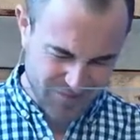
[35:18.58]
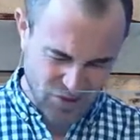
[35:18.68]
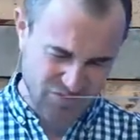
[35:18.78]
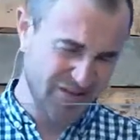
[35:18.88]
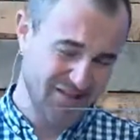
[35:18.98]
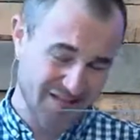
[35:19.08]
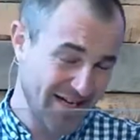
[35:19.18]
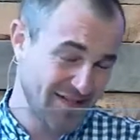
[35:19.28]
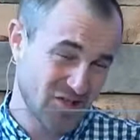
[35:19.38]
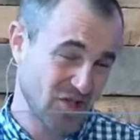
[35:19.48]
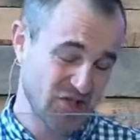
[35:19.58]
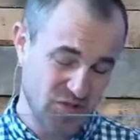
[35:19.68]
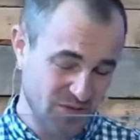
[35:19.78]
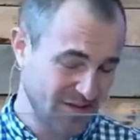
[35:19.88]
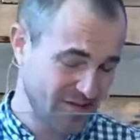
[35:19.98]
God could say to
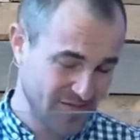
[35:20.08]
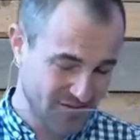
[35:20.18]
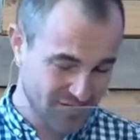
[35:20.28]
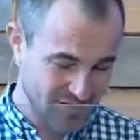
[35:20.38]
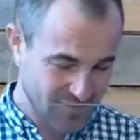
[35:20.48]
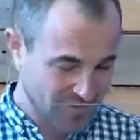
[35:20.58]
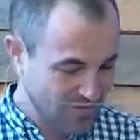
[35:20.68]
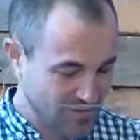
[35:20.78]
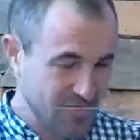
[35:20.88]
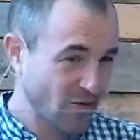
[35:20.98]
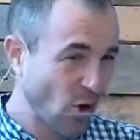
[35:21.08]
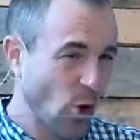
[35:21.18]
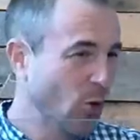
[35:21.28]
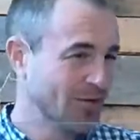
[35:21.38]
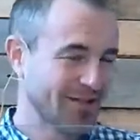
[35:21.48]
Joshua, you're
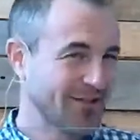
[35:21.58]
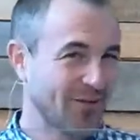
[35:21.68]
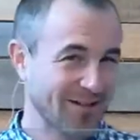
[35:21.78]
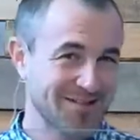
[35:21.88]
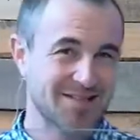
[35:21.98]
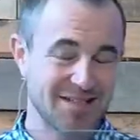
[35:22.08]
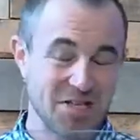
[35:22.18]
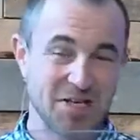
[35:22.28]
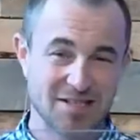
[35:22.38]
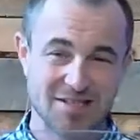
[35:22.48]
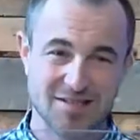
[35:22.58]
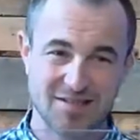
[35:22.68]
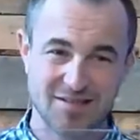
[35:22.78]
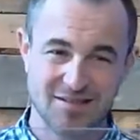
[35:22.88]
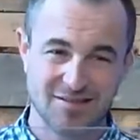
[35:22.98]
old and advanced in years.
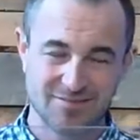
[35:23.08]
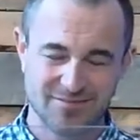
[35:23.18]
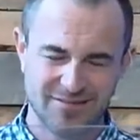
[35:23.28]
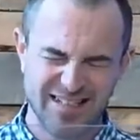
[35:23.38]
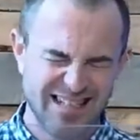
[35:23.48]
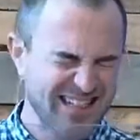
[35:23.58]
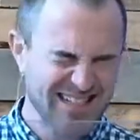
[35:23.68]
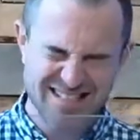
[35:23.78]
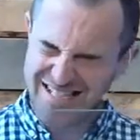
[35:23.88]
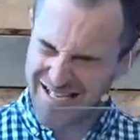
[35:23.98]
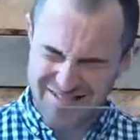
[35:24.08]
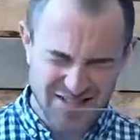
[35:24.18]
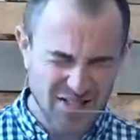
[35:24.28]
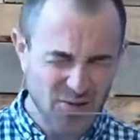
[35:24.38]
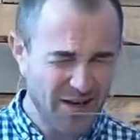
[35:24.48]
And he can say
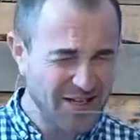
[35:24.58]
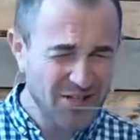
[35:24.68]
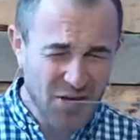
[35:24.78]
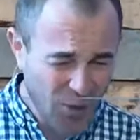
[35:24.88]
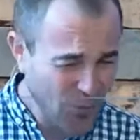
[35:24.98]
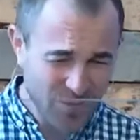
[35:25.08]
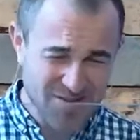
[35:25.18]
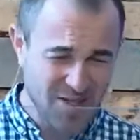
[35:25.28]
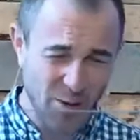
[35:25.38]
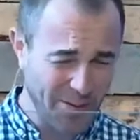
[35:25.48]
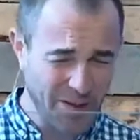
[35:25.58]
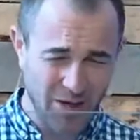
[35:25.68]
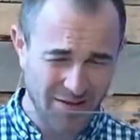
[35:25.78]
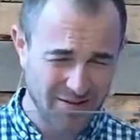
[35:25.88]
to you, I know what's going on.